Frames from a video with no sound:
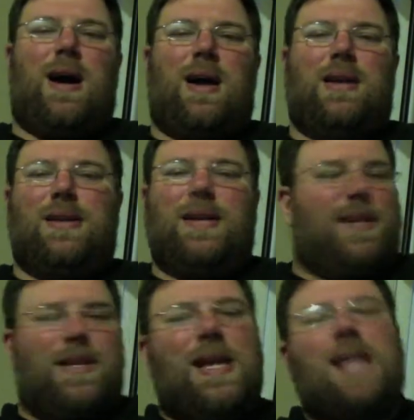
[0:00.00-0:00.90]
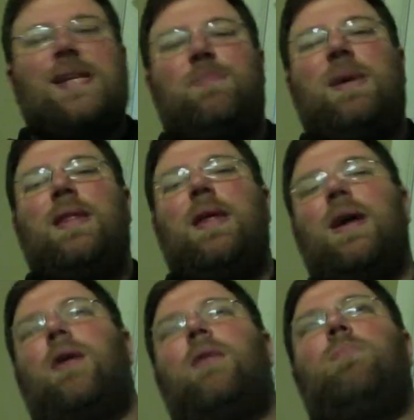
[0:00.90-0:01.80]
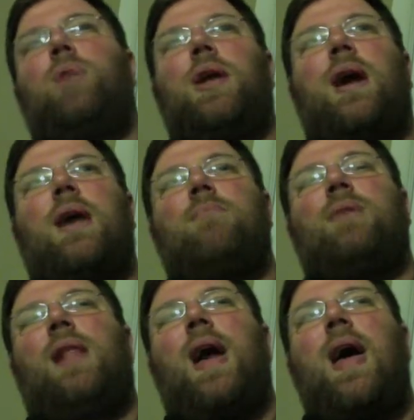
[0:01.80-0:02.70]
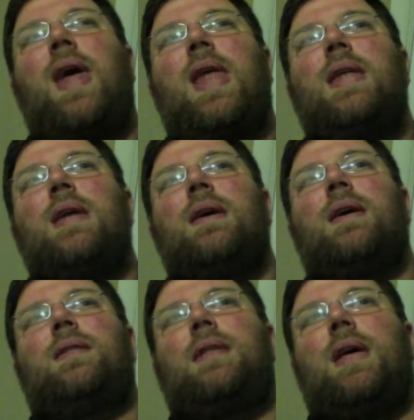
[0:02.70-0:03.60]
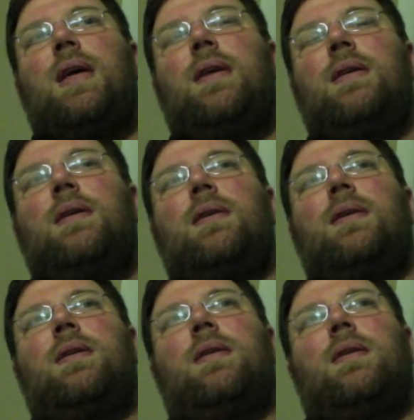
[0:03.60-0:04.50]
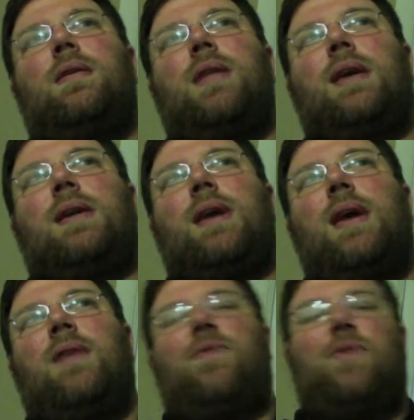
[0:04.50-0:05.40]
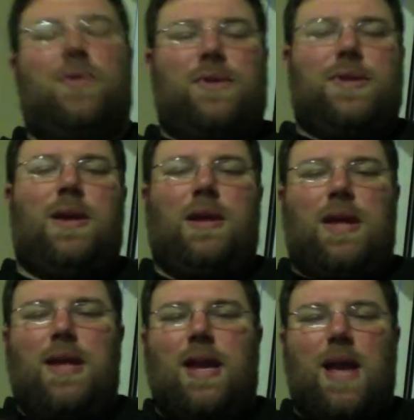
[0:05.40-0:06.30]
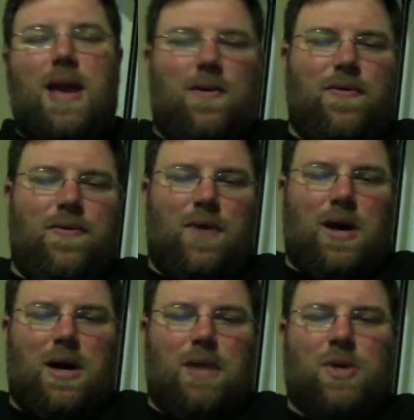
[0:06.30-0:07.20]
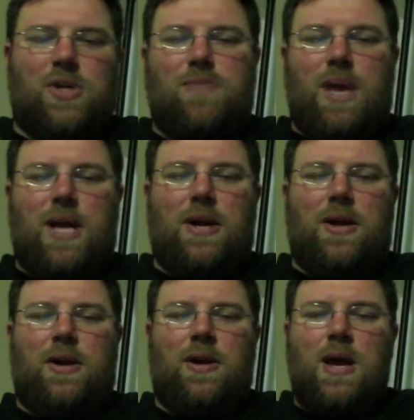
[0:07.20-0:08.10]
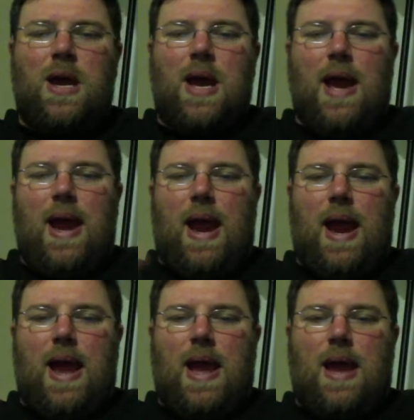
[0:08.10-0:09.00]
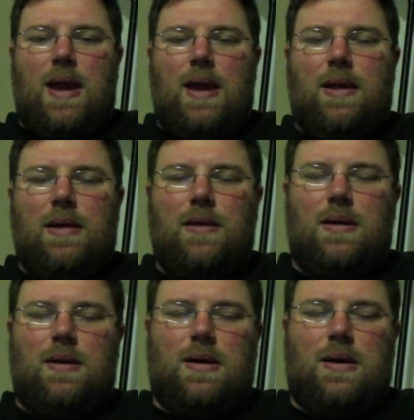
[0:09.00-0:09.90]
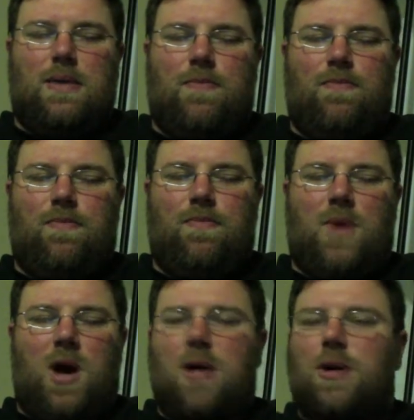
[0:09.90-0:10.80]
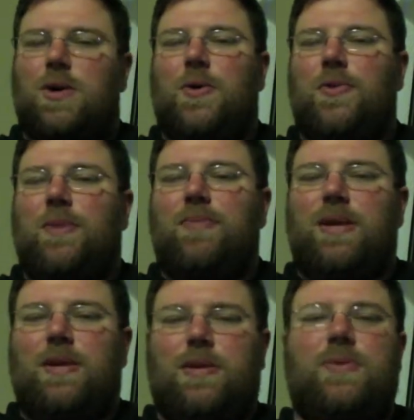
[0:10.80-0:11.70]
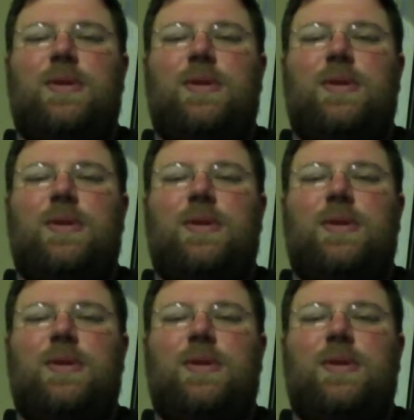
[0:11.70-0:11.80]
it doesn't need to be there, but I'm glad that they gave Martian Manhunter and Hawk Girl something to do,